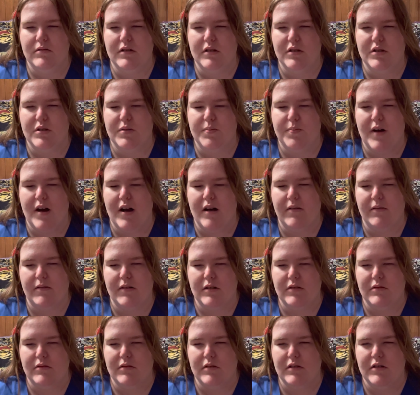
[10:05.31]
the spa
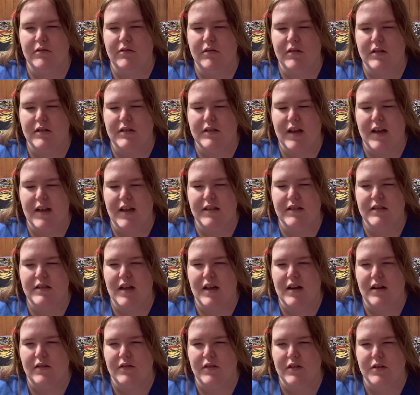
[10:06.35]
route and who are dead
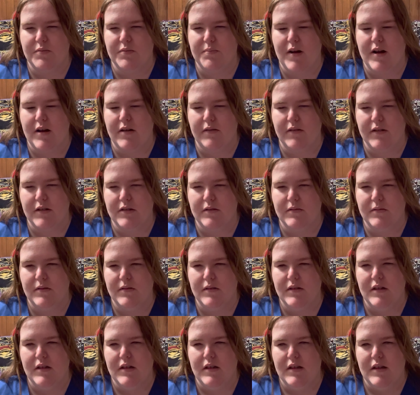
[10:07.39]
set on the spa route.
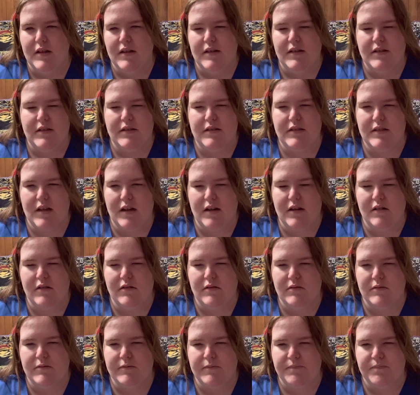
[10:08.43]

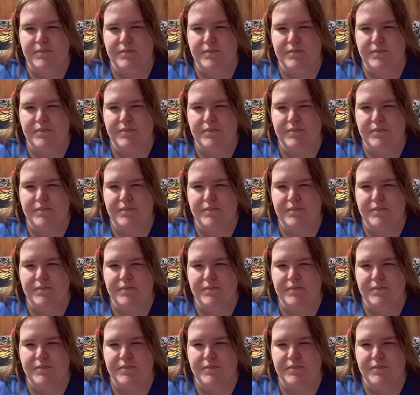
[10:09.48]
So,